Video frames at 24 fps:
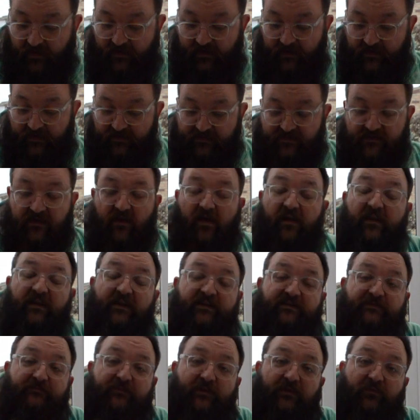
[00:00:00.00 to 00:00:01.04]
it's likely
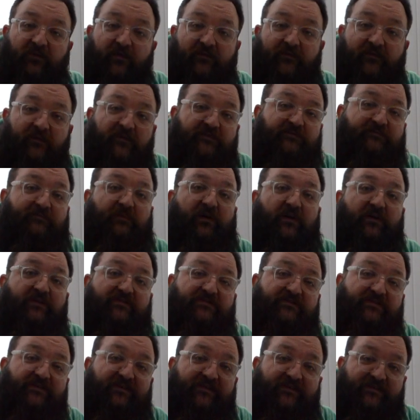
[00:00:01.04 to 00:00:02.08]
to be one of those
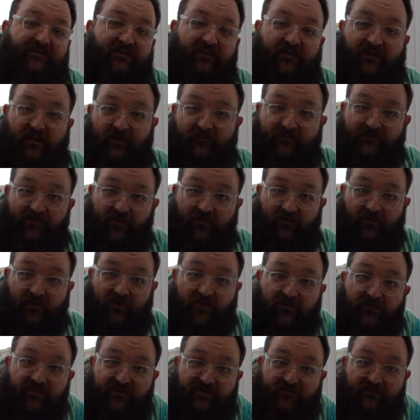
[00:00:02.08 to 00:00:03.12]
purchases that comes along at
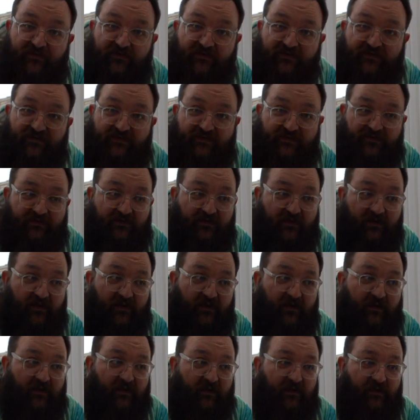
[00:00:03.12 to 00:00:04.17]
Christmas,
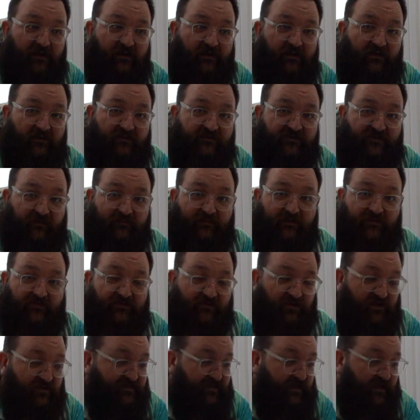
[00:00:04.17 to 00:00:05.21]
somebody
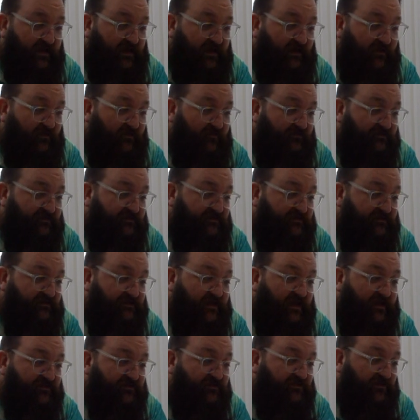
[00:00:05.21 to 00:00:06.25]
tries it out,
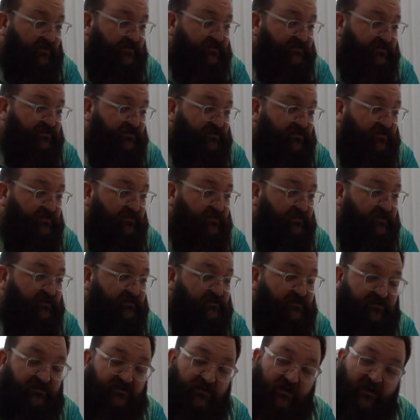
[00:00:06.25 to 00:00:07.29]
dad tries to tune it,
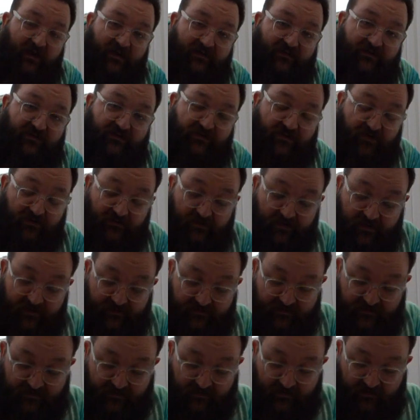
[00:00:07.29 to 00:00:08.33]
doesn't know how to tune
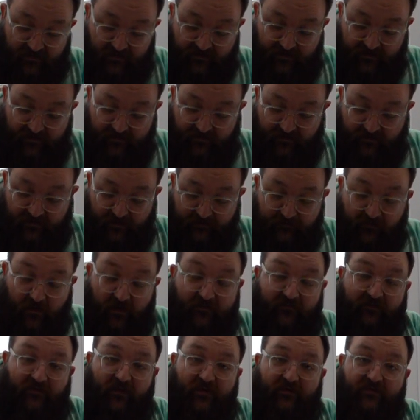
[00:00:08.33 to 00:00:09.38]
it, they might
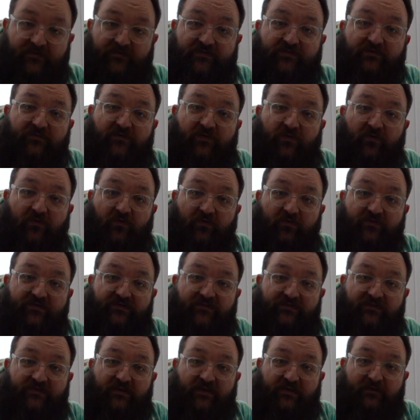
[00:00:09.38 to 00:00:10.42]
have learnt 2
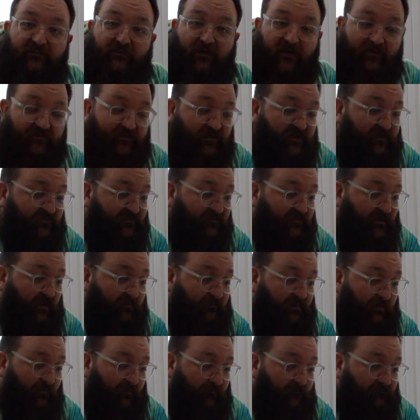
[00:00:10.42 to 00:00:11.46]
chords and you might have given
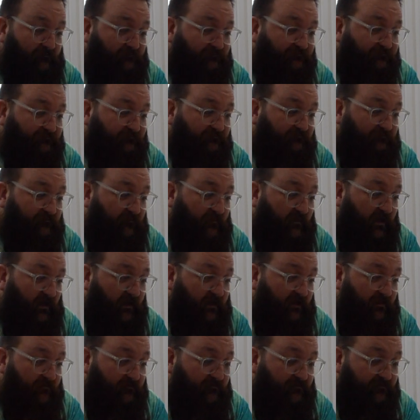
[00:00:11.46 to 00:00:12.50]
up.
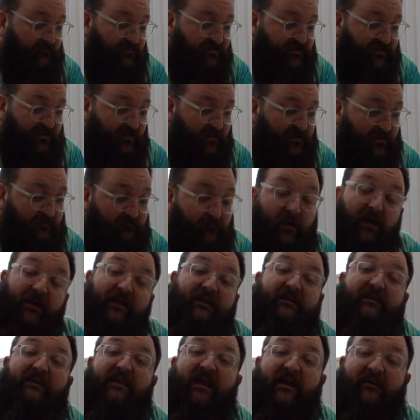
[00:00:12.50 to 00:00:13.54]
So it may
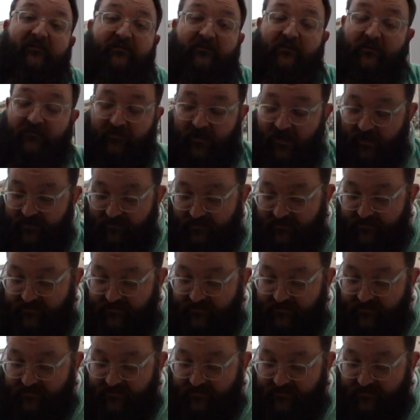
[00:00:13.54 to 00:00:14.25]
never have had a